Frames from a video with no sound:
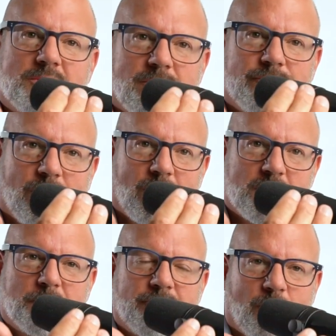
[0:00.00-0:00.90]
connection
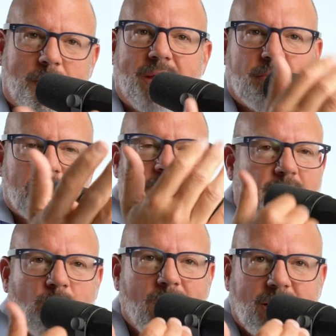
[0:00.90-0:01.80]
first before we have a
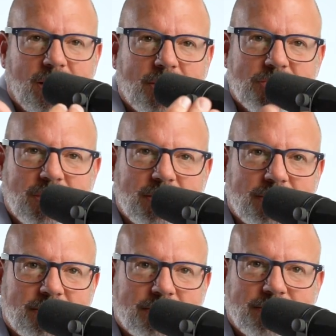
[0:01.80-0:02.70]
black or white
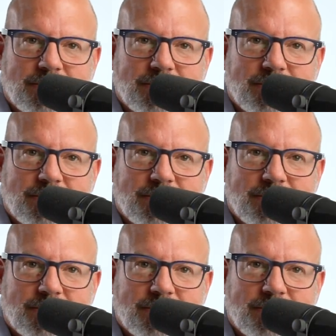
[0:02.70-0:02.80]
connection.